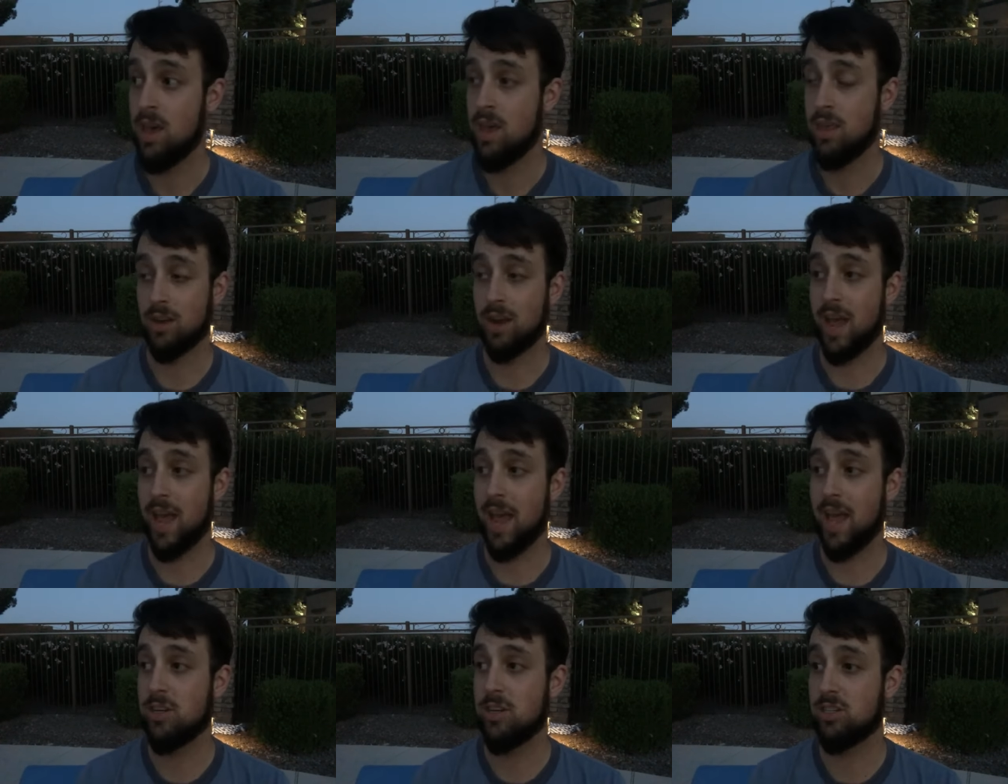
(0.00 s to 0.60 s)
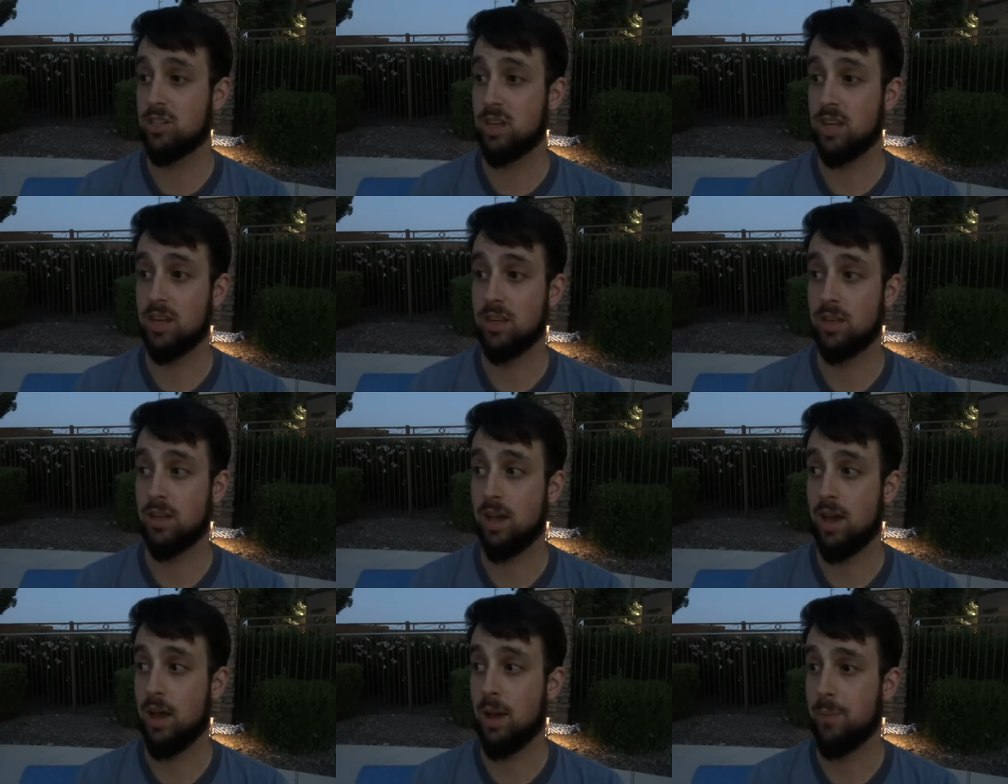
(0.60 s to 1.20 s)
They're aged in,
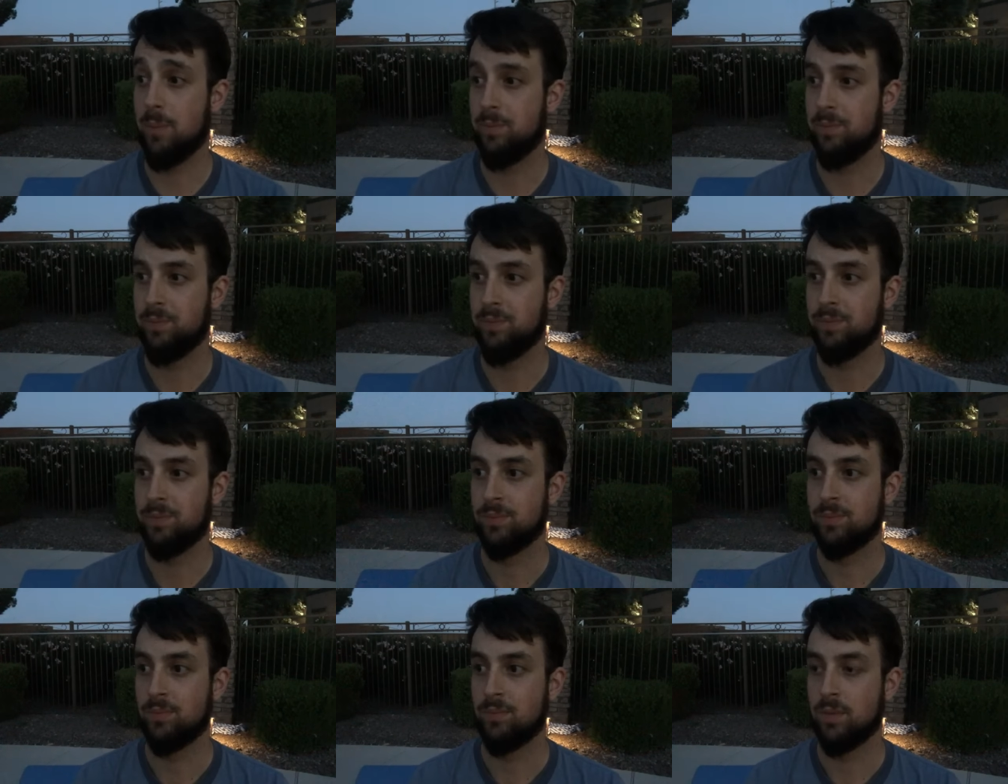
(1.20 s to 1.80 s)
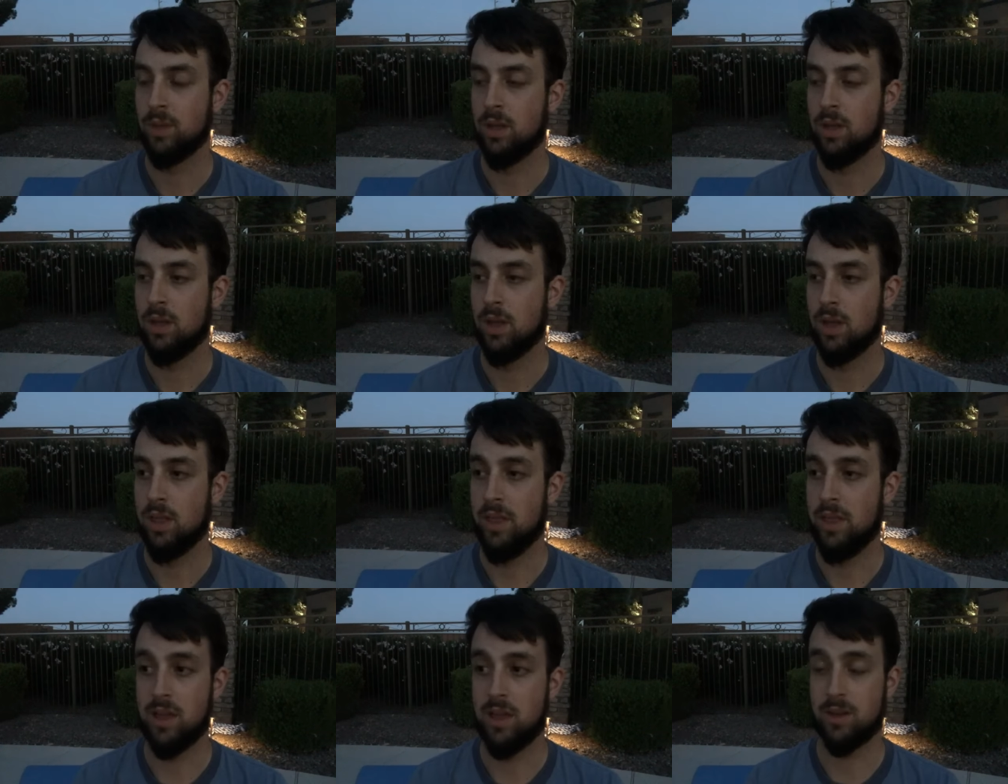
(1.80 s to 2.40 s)
um,
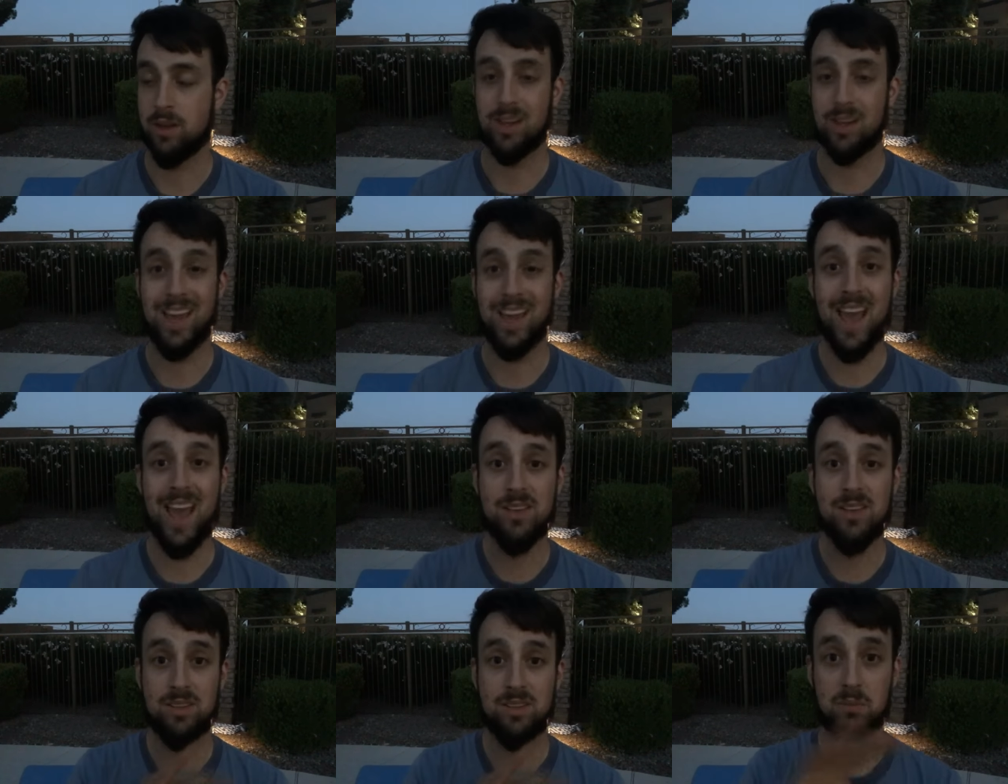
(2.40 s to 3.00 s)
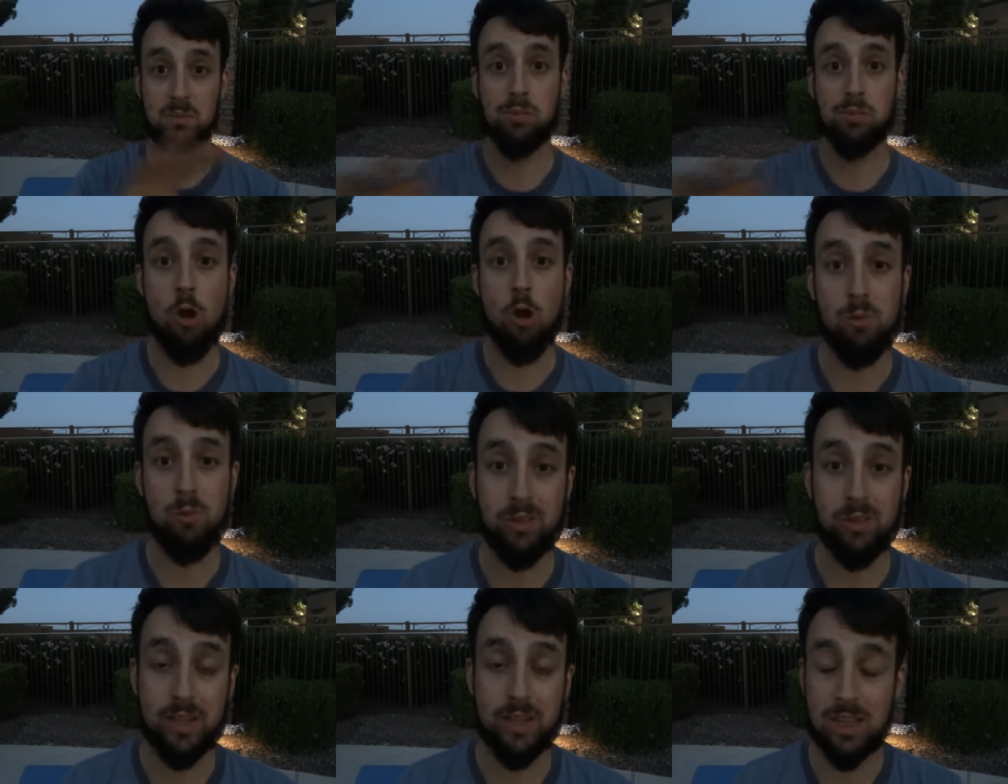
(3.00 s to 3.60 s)
they, are cased in
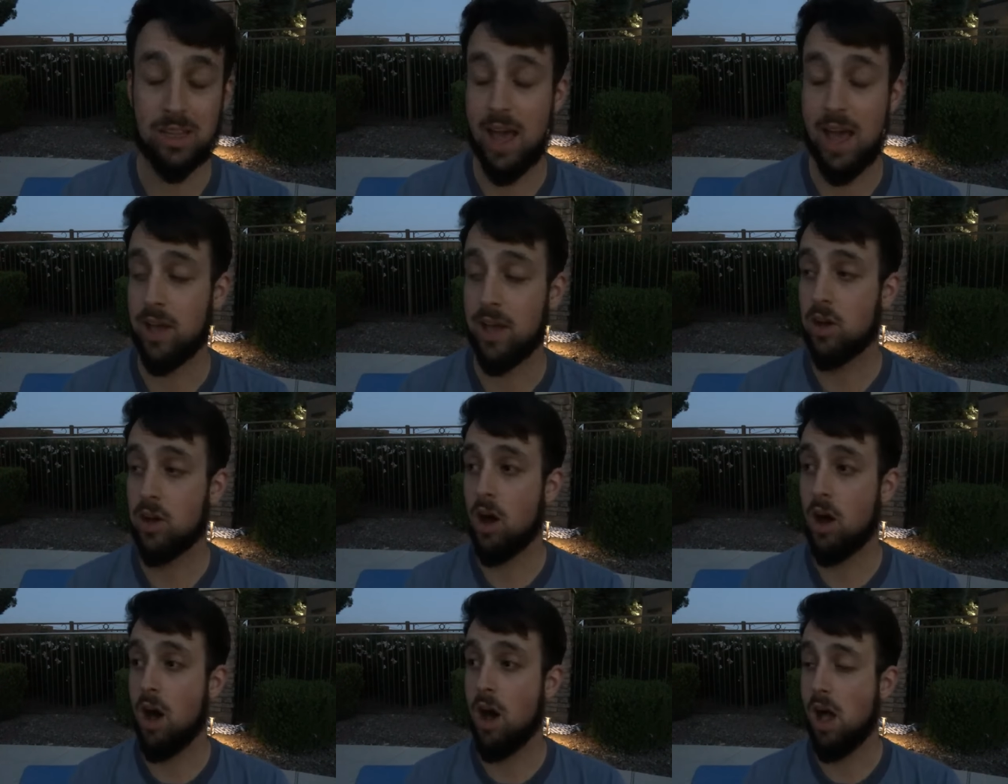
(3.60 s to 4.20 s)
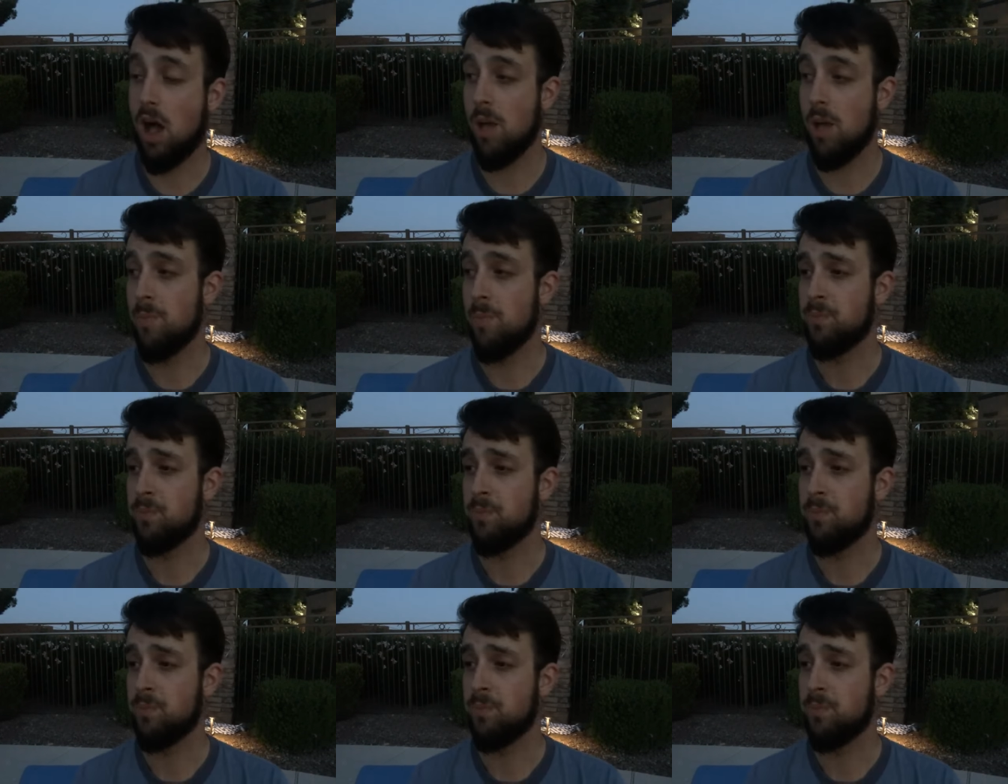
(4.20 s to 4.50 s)
propylene glycol,